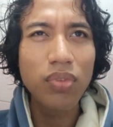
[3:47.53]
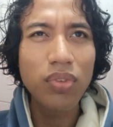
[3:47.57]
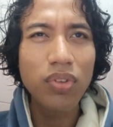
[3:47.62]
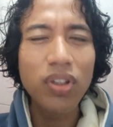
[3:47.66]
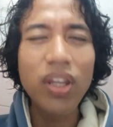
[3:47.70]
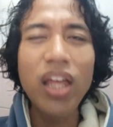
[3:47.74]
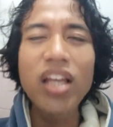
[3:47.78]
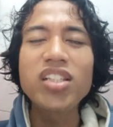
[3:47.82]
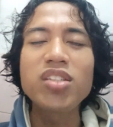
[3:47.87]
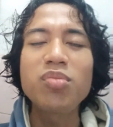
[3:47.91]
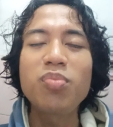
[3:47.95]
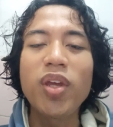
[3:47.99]

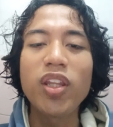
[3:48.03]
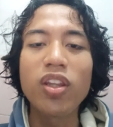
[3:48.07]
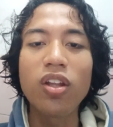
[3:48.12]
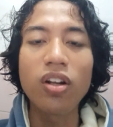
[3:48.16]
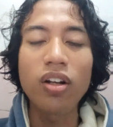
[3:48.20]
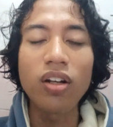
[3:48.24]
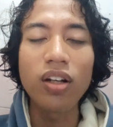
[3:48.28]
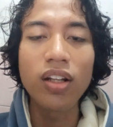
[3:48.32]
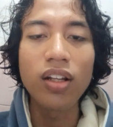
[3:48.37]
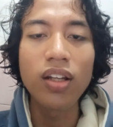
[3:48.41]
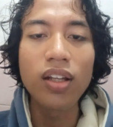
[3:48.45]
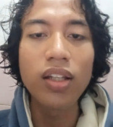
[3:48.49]
test method.
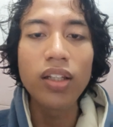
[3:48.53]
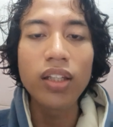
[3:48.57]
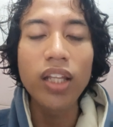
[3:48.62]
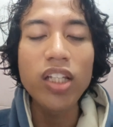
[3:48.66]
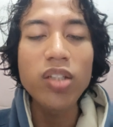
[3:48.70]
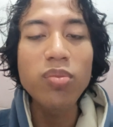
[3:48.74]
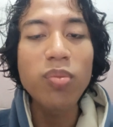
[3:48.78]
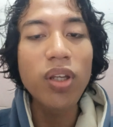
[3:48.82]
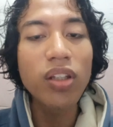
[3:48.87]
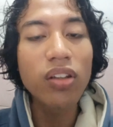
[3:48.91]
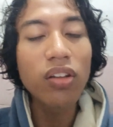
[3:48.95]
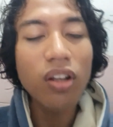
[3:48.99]
Test
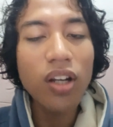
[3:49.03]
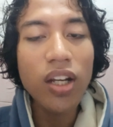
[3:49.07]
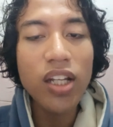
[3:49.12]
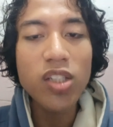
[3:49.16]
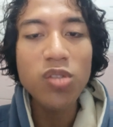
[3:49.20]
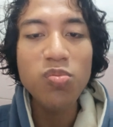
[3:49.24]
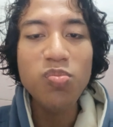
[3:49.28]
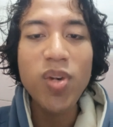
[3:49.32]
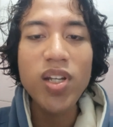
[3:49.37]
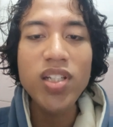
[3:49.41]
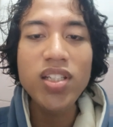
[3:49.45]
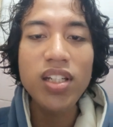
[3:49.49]
method is
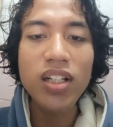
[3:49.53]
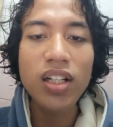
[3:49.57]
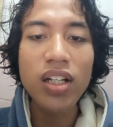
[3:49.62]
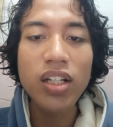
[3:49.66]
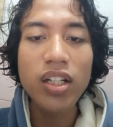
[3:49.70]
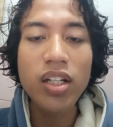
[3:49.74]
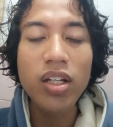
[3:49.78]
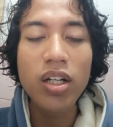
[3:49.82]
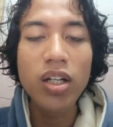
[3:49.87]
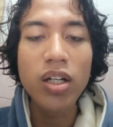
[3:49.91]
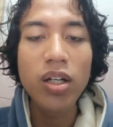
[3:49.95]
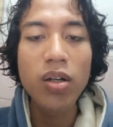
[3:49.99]
basically
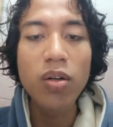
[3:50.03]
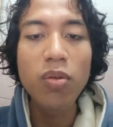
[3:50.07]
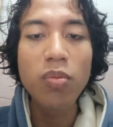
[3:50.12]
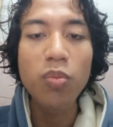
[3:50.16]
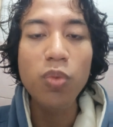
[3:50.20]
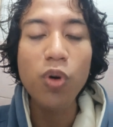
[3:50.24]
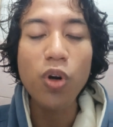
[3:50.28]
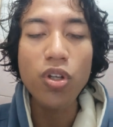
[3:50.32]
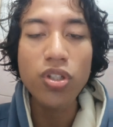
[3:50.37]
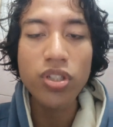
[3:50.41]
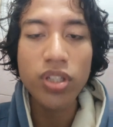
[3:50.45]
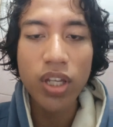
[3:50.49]
the
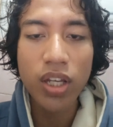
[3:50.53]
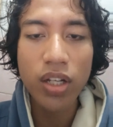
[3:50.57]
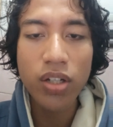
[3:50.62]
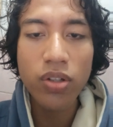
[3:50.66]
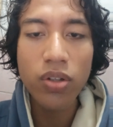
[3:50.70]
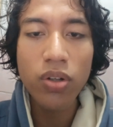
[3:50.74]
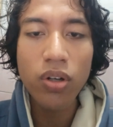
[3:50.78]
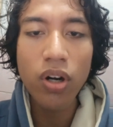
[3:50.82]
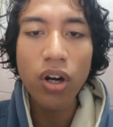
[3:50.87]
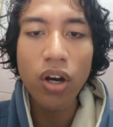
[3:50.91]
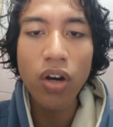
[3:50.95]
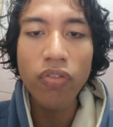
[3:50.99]

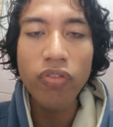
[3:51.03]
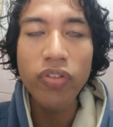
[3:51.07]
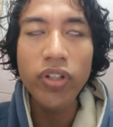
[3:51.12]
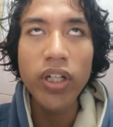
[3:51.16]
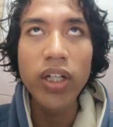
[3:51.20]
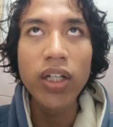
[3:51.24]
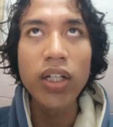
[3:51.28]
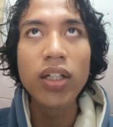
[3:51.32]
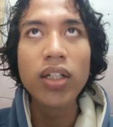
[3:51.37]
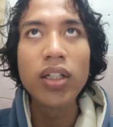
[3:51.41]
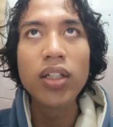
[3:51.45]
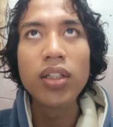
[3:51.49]
procedure of the